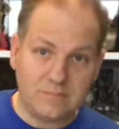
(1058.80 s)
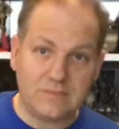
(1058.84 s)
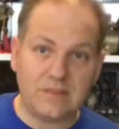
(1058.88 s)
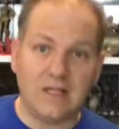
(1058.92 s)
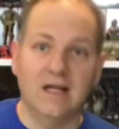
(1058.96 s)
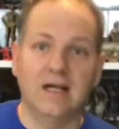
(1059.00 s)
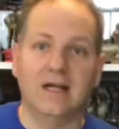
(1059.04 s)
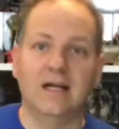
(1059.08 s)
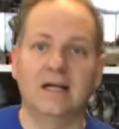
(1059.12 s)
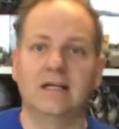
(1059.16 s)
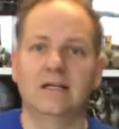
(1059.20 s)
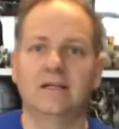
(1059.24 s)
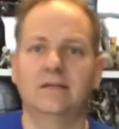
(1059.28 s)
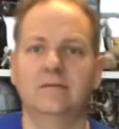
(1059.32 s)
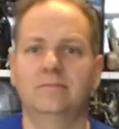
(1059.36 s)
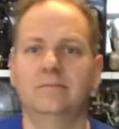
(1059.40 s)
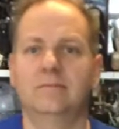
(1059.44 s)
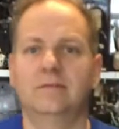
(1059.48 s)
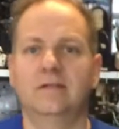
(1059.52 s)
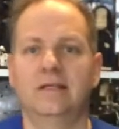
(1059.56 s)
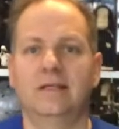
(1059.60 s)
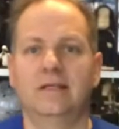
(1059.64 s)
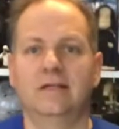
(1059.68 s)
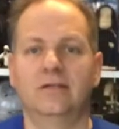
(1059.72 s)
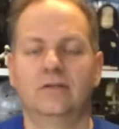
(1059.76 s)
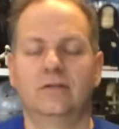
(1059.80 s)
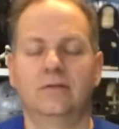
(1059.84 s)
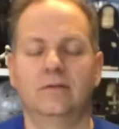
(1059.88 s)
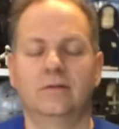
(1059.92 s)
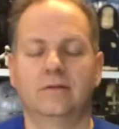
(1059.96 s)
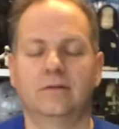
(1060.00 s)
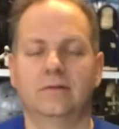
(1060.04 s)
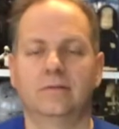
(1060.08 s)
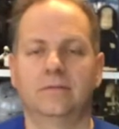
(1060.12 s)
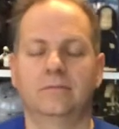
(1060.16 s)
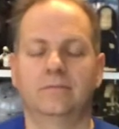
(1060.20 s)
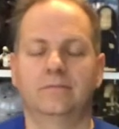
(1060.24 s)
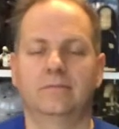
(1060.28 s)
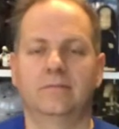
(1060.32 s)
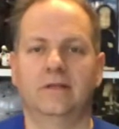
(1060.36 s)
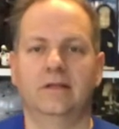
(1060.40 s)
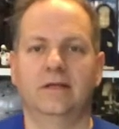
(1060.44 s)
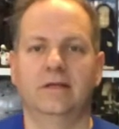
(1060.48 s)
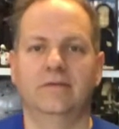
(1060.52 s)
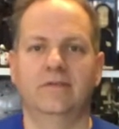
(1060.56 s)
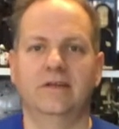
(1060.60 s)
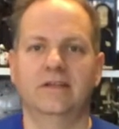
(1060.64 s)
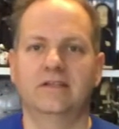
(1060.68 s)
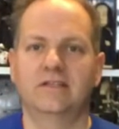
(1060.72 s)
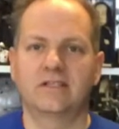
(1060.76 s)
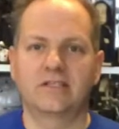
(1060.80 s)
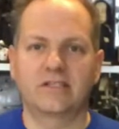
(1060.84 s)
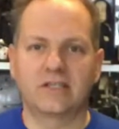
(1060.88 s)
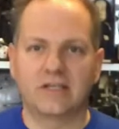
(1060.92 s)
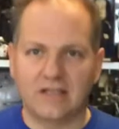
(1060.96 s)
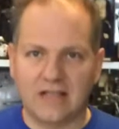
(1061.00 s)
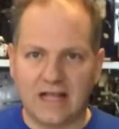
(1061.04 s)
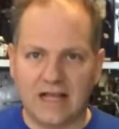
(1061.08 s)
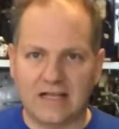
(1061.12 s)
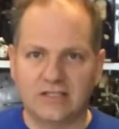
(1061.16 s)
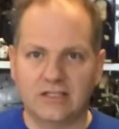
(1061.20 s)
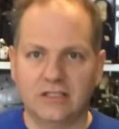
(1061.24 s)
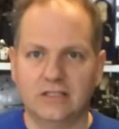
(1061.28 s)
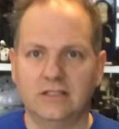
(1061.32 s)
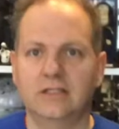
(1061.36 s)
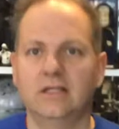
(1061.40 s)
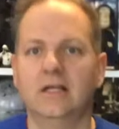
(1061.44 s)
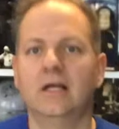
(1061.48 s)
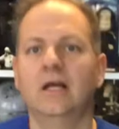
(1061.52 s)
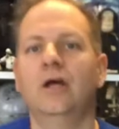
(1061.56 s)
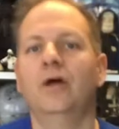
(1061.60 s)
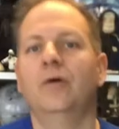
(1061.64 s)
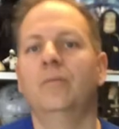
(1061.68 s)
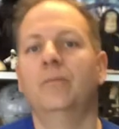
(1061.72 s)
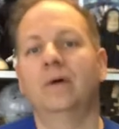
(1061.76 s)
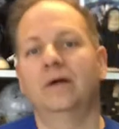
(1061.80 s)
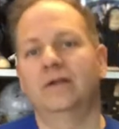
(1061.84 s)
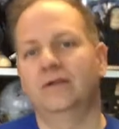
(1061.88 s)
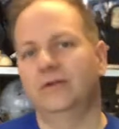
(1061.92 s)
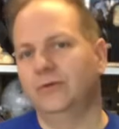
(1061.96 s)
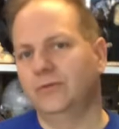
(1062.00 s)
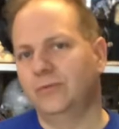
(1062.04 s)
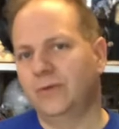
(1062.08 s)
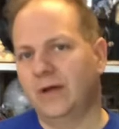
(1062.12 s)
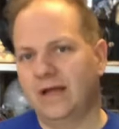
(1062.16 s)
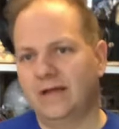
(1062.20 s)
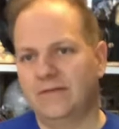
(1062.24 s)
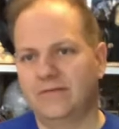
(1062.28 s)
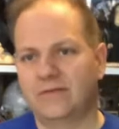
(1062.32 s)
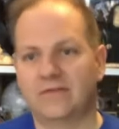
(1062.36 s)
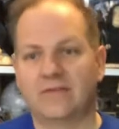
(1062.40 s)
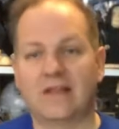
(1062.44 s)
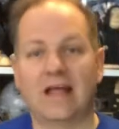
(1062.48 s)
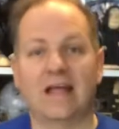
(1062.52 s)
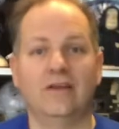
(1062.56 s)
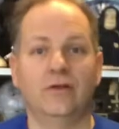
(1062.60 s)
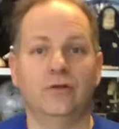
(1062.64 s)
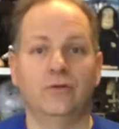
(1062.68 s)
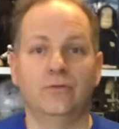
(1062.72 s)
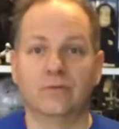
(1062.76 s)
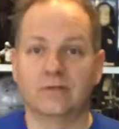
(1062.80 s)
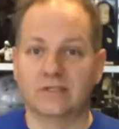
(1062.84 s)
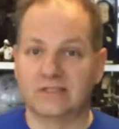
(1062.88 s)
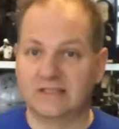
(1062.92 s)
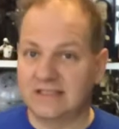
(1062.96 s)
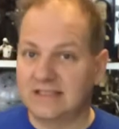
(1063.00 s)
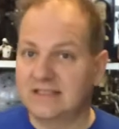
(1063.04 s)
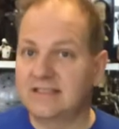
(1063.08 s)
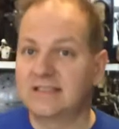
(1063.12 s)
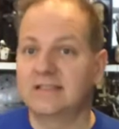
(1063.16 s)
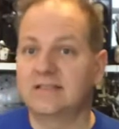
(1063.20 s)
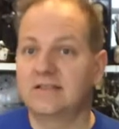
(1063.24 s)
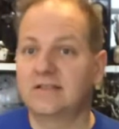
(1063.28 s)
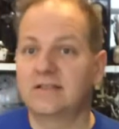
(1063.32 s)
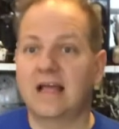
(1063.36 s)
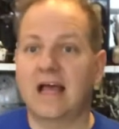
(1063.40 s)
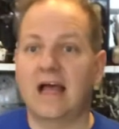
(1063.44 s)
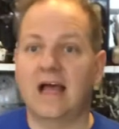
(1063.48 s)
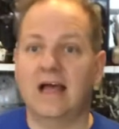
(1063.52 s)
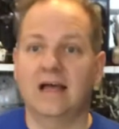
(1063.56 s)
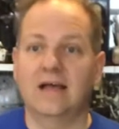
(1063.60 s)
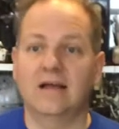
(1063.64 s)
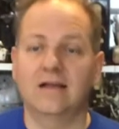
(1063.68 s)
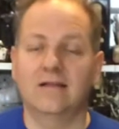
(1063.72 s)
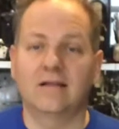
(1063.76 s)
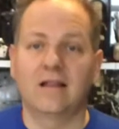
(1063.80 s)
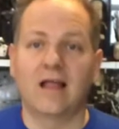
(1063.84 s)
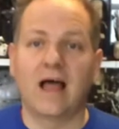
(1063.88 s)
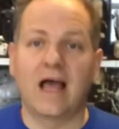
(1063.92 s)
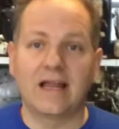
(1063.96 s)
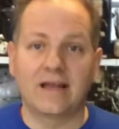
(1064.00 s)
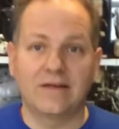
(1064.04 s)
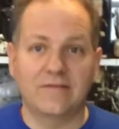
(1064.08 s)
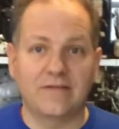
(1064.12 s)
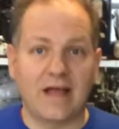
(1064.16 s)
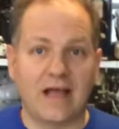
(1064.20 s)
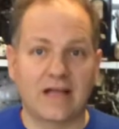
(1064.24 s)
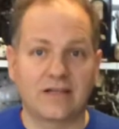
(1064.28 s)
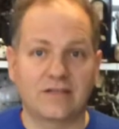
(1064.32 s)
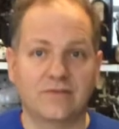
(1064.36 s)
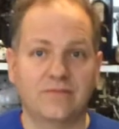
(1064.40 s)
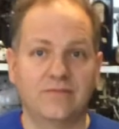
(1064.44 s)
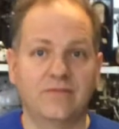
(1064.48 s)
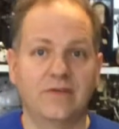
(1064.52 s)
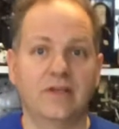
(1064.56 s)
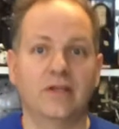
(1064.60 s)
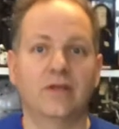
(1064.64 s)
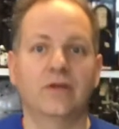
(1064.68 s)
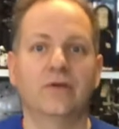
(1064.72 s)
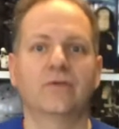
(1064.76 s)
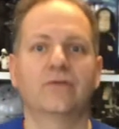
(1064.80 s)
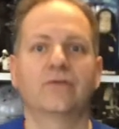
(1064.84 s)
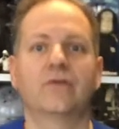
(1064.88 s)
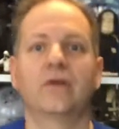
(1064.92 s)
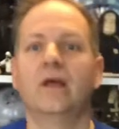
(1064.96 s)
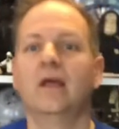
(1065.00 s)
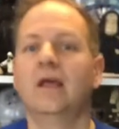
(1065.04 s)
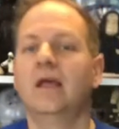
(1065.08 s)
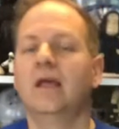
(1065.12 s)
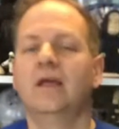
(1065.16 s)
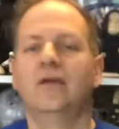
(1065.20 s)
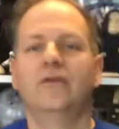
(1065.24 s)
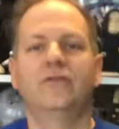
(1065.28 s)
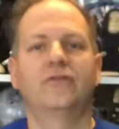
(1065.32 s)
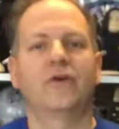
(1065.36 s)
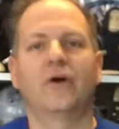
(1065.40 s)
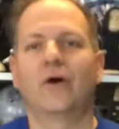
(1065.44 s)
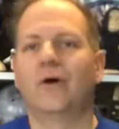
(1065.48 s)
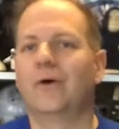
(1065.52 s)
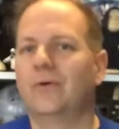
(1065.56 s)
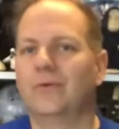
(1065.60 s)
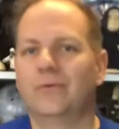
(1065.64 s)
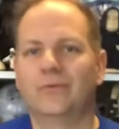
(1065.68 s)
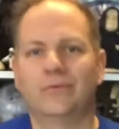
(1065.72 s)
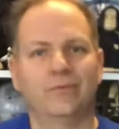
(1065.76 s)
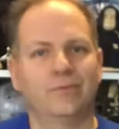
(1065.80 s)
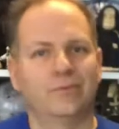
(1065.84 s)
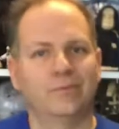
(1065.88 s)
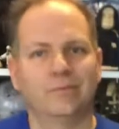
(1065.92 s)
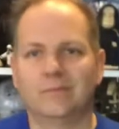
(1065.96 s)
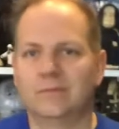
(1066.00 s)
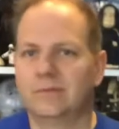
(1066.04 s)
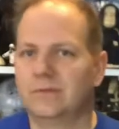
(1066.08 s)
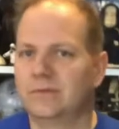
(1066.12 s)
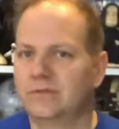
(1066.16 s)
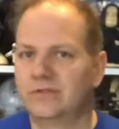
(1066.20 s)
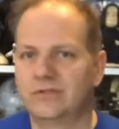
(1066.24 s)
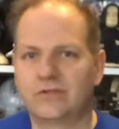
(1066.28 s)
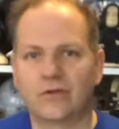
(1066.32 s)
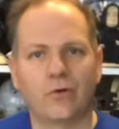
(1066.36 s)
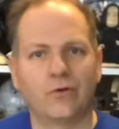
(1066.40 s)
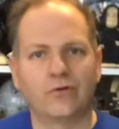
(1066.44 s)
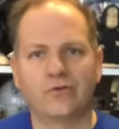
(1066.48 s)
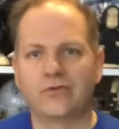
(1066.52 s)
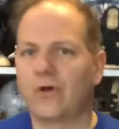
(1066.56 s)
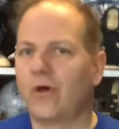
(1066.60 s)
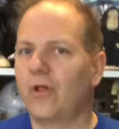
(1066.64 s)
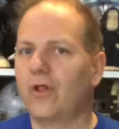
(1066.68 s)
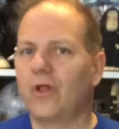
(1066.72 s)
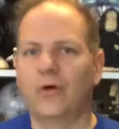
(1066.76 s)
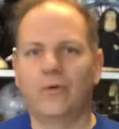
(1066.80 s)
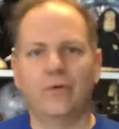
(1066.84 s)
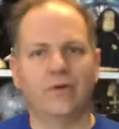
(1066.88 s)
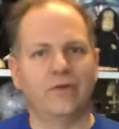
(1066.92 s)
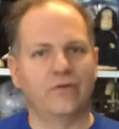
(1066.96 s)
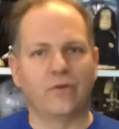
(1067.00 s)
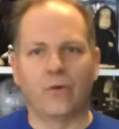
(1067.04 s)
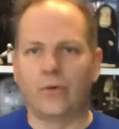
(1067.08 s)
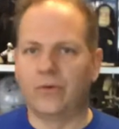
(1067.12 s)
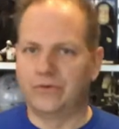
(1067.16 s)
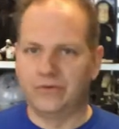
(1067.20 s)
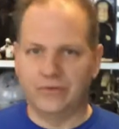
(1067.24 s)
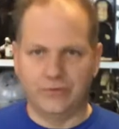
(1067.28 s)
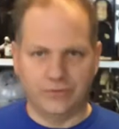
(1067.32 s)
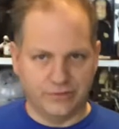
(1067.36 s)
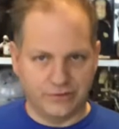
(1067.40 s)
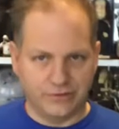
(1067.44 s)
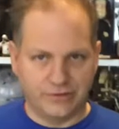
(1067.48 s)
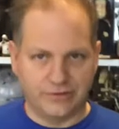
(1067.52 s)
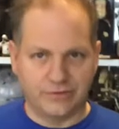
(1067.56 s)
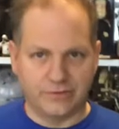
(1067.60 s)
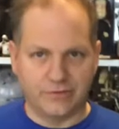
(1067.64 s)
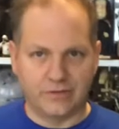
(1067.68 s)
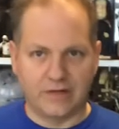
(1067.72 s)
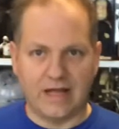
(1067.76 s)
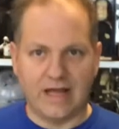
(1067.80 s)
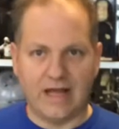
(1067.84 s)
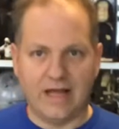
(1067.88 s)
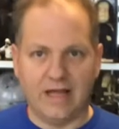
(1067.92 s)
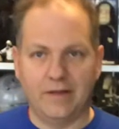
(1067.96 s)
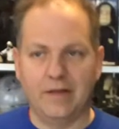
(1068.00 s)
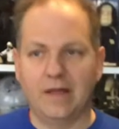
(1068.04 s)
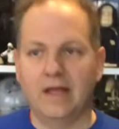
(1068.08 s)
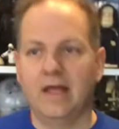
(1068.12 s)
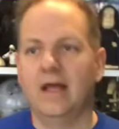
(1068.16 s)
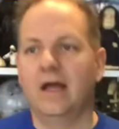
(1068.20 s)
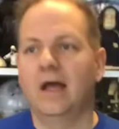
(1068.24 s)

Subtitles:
vintage collection, but new waves of that new Resistance line of action figures. So solo is old news, okay?